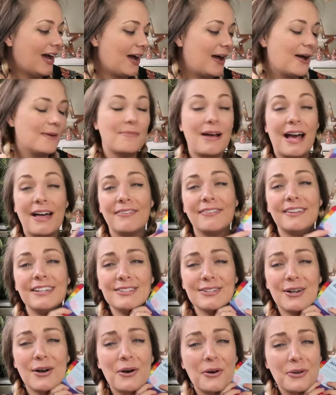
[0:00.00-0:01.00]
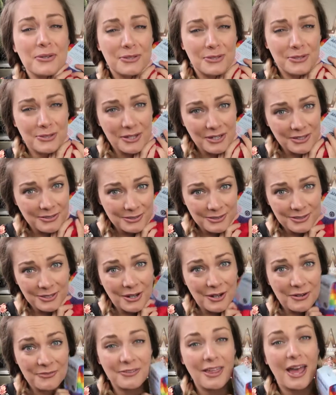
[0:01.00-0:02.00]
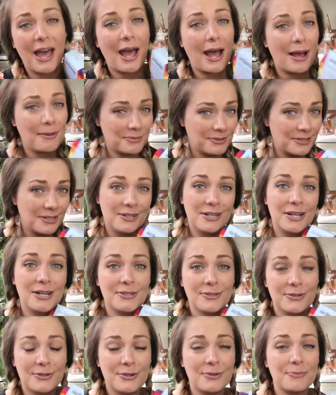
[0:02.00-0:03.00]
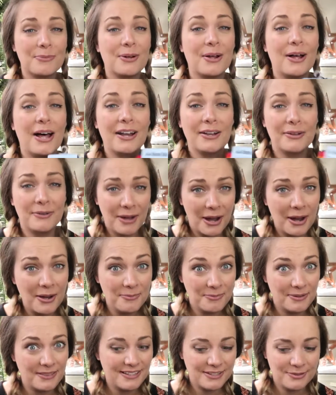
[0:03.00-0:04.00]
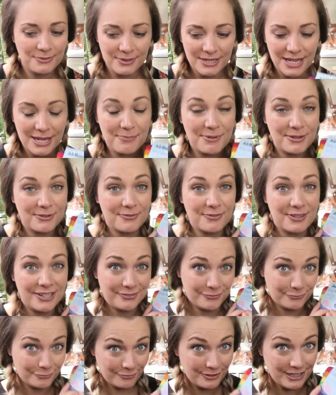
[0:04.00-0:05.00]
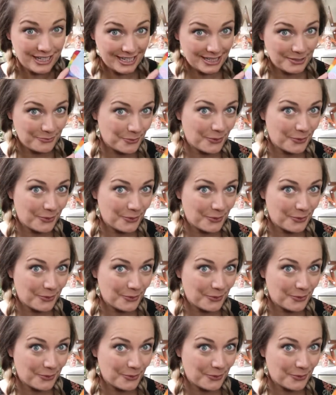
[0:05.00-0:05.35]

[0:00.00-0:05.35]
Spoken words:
And these are so soft, they're absolutely adorable, and I'm hoping these will keep his feet really